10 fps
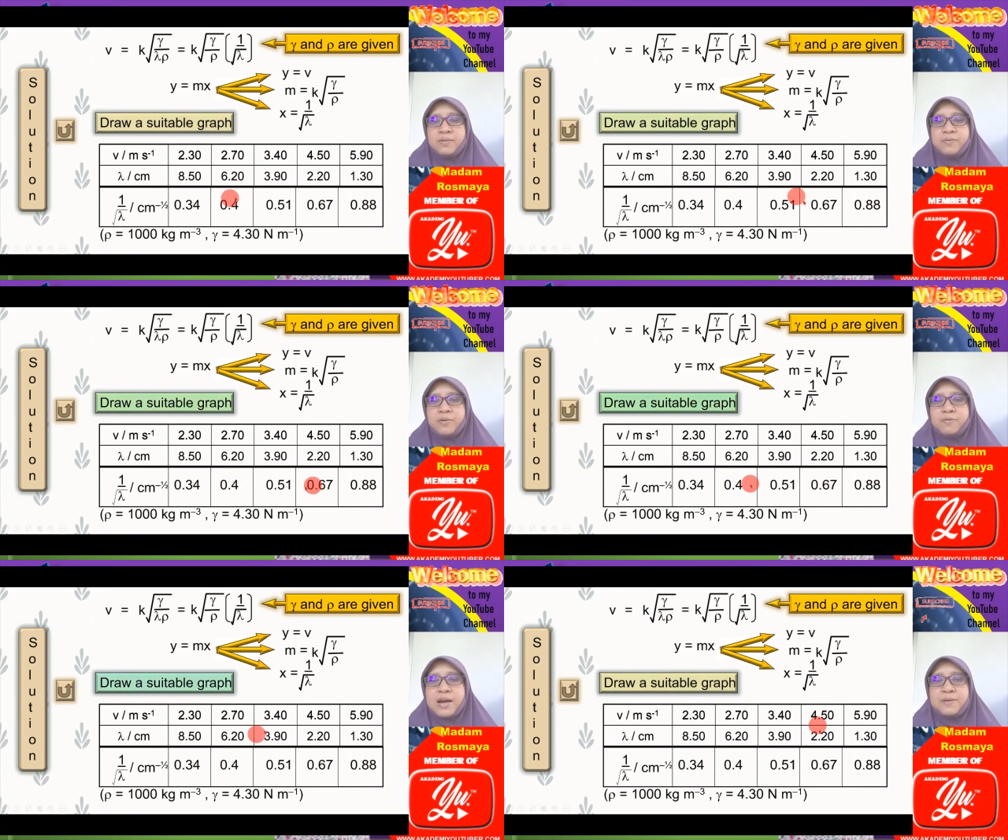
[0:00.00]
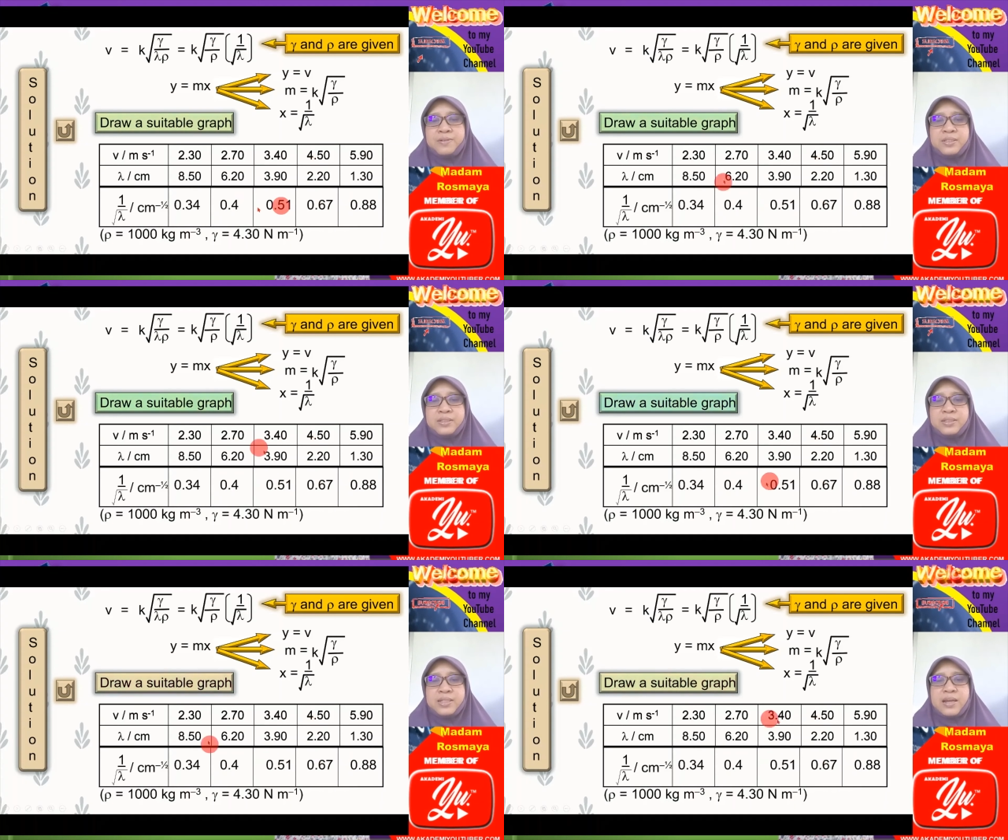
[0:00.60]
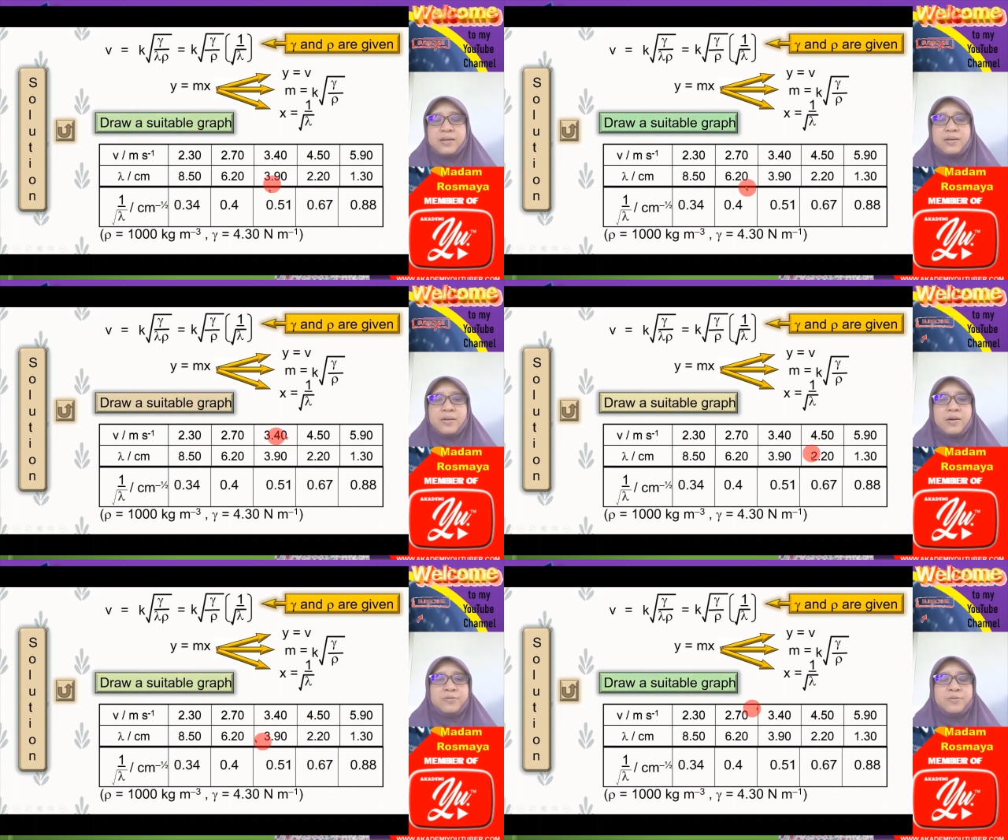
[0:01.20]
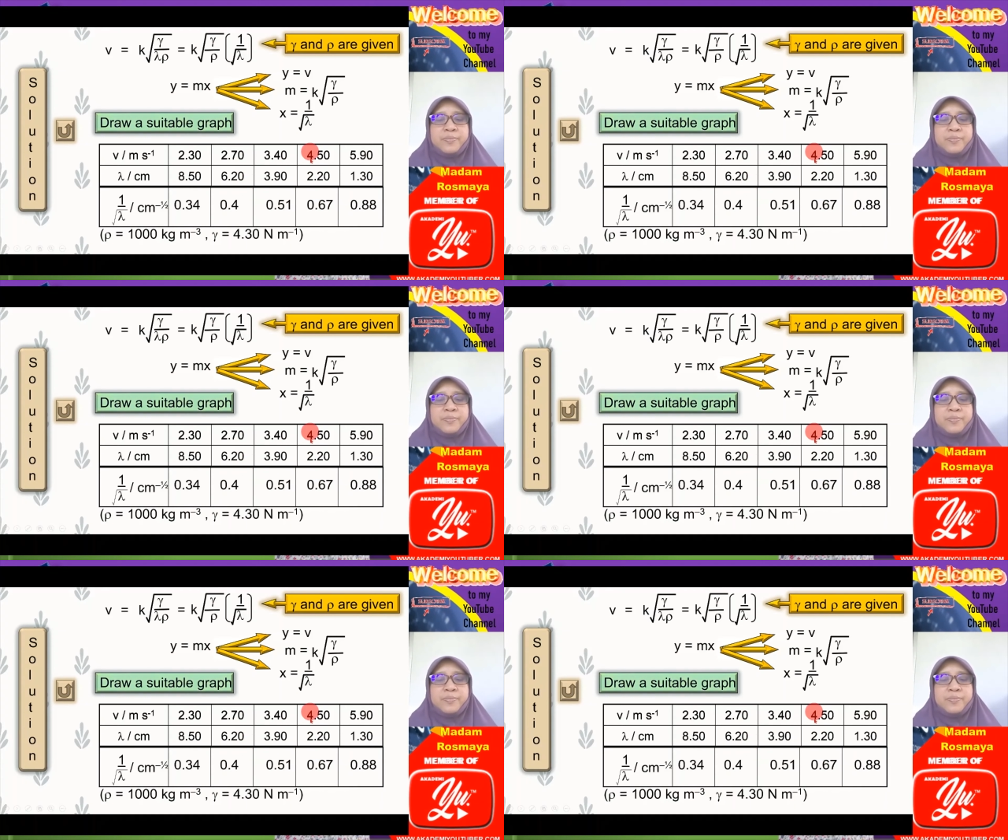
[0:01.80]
for 5 set of